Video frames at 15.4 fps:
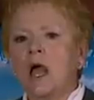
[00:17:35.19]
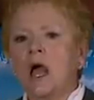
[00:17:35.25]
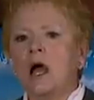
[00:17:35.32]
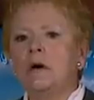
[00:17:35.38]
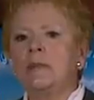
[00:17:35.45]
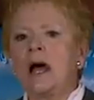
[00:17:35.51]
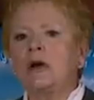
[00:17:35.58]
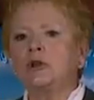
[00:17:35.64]

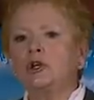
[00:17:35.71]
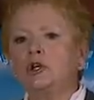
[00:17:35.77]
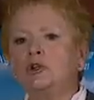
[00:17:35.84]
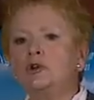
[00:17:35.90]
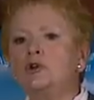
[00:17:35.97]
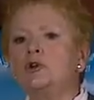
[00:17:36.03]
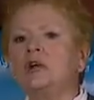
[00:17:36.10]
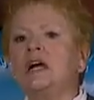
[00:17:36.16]
about
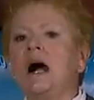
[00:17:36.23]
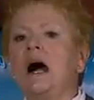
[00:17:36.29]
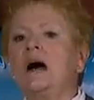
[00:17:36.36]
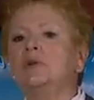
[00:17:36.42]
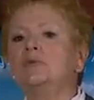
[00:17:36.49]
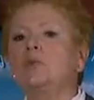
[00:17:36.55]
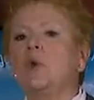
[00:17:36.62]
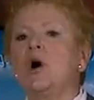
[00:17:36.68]
who
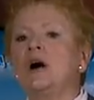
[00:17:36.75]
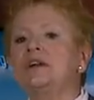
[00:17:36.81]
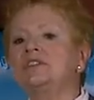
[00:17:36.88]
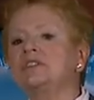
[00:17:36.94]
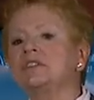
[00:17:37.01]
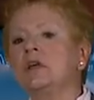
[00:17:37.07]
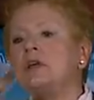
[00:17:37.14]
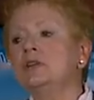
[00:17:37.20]
God
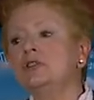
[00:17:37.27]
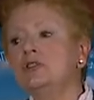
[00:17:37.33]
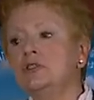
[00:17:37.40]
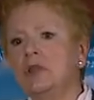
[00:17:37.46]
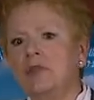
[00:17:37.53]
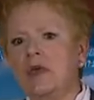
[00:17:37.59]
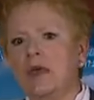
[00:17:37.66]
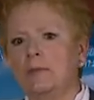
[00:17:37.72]
was
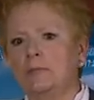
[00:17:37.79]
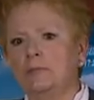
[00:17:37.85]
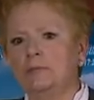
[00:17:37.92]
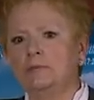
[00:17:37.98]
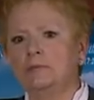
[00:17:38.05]
to them